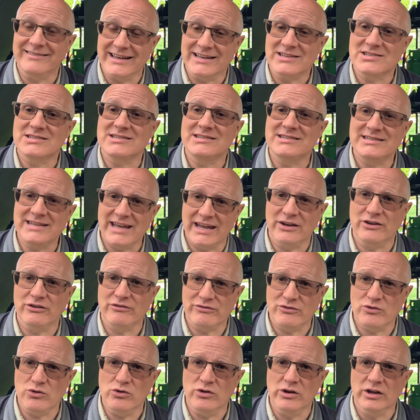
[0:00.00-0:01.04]
this tinned
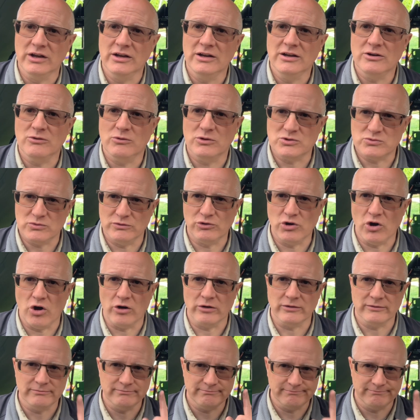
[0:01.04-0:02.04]
food, which we've got?